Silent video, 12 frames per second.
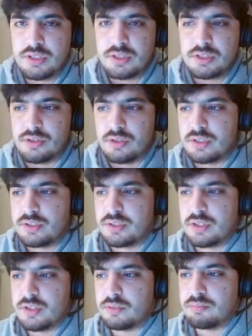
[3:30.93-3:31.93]
So I just
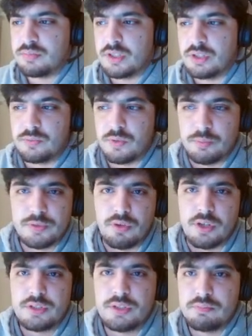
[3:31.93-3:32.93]
did it from
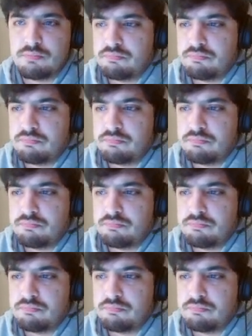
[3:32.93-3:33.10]
scratch.